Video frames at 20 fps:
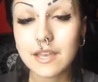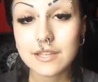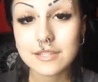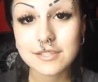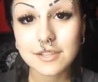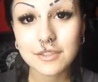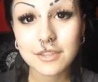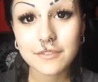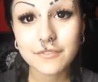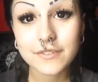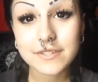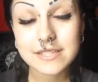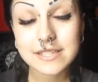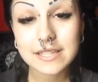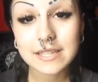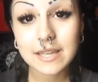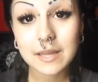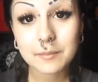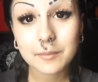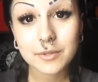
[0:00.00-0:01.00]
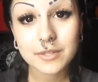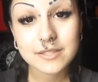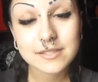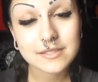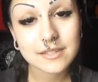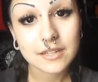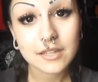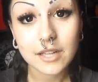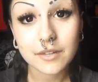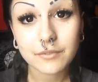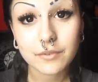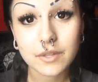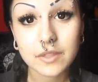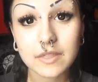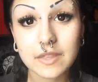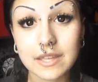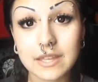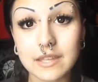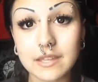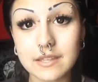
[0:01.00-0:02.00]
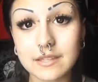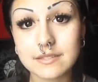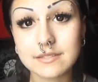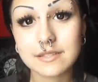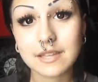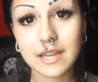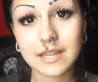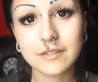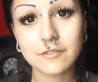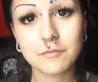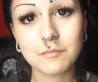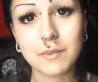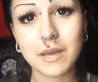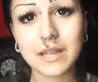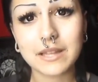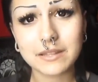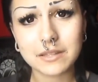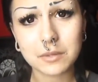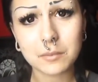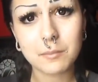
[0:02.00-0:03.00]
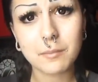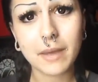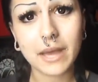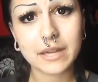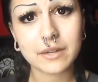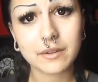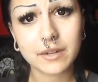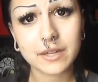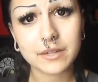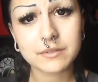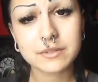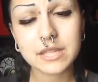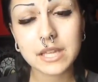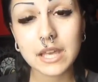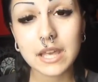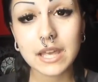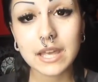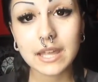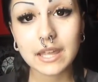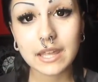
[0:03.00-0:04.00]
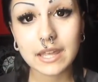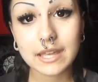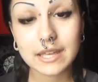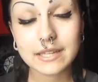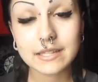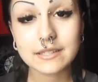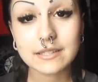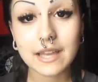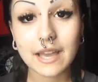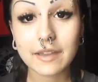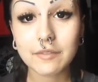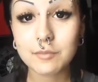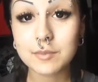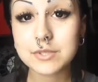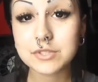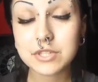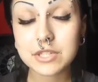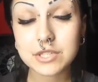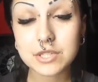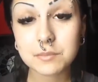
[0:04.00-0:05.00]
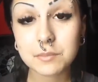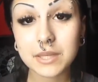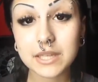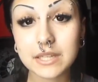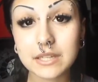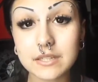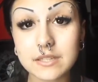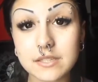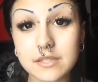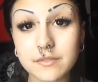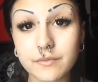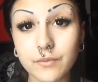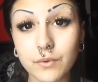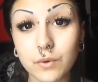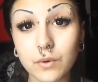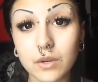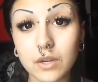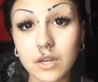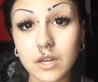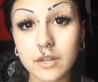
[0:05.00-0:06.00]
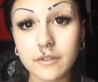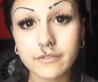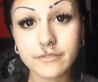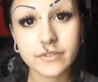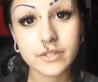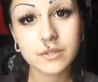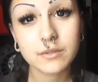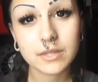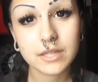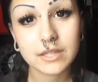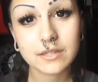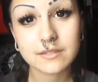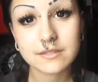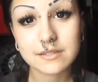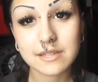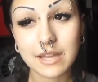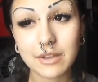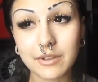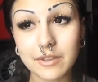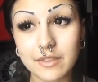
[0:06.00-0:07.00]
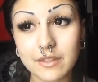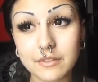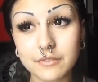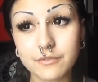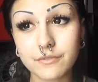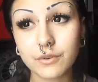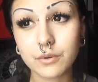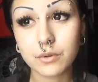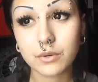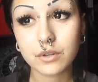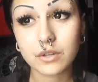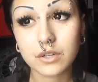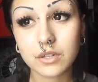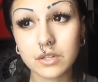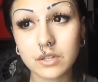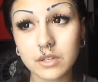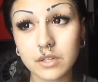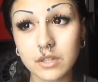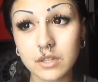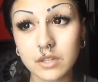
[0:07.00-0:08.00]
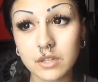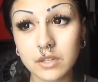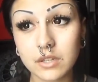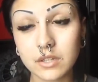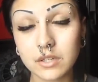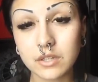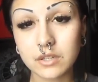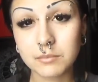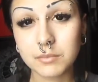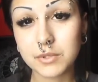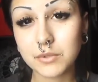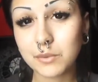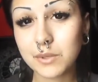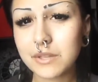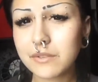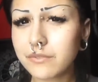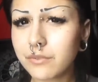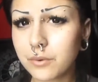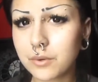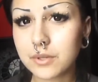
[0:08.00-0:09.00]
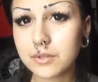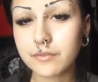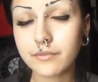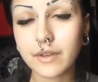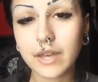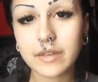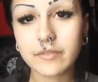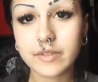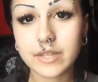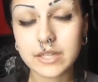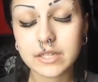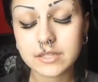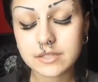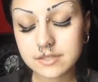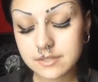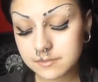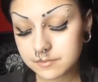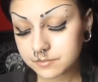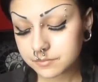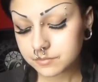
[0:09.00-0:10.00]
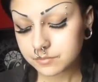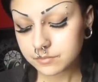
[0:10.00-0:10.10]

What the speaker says: So the first thing I'm going to start off with is kind of my little background, and I've been stretching my ears for a few years now, I think between 4 and 5 years,